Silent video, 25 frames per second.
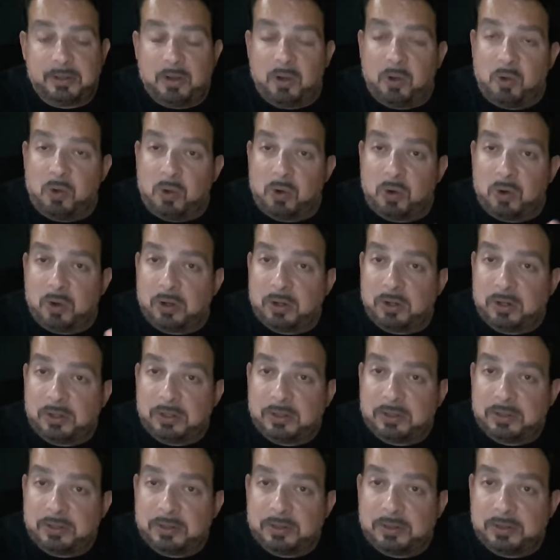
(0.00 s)
or
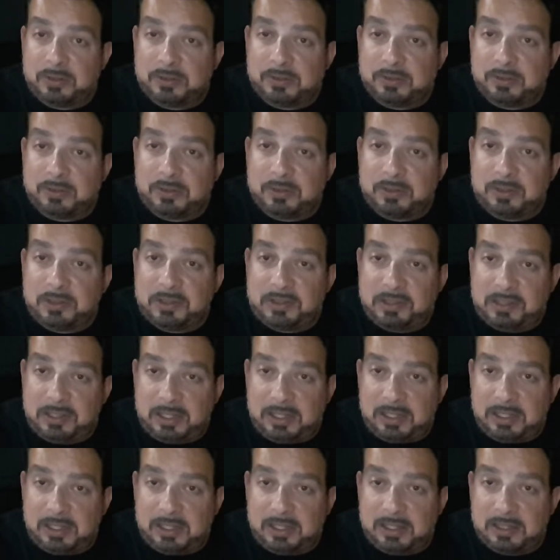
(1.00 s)

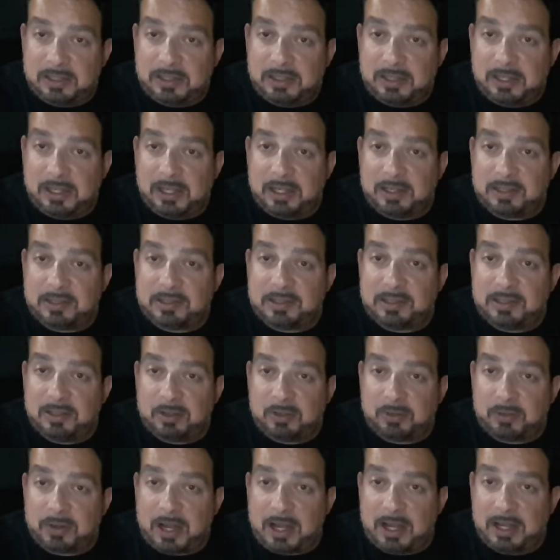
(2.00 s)
C, it's
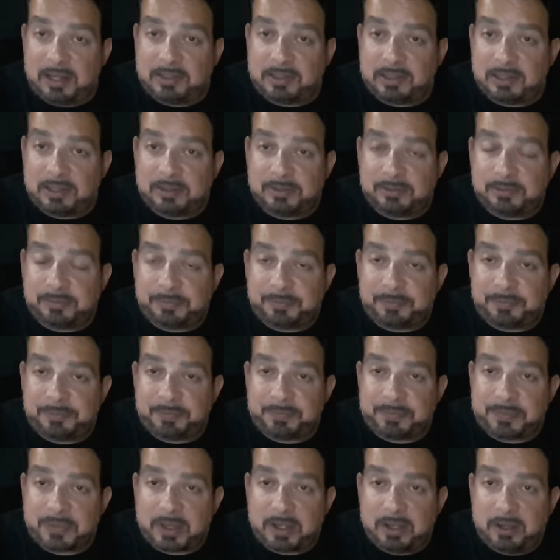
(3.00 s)
still rising.
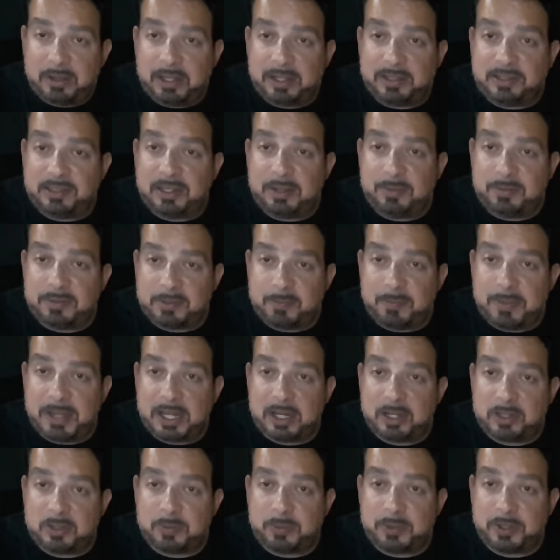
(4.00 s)
It seems
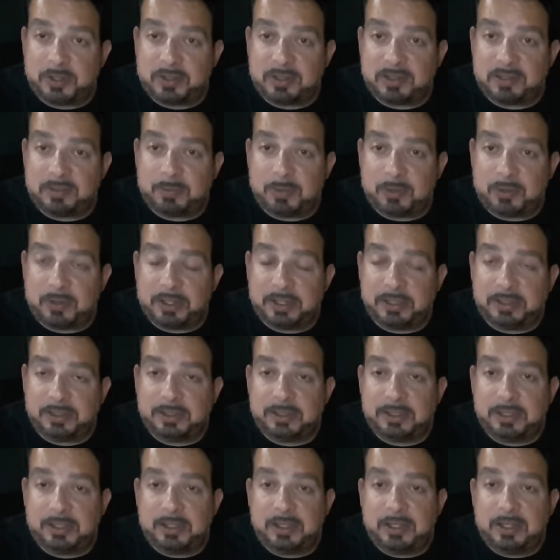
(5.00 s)
manageable at this point.
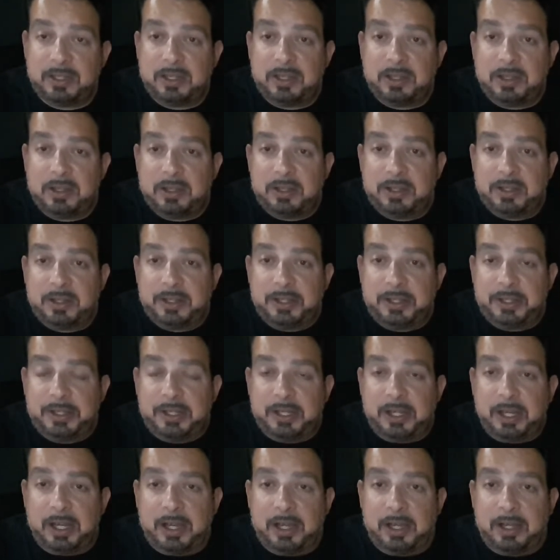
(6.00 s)

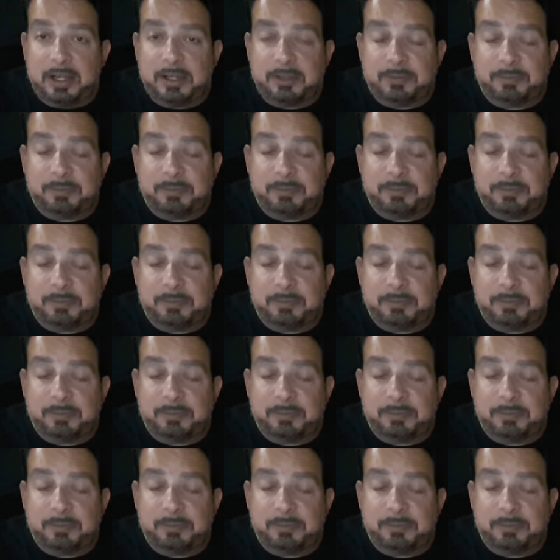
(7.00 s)
Um,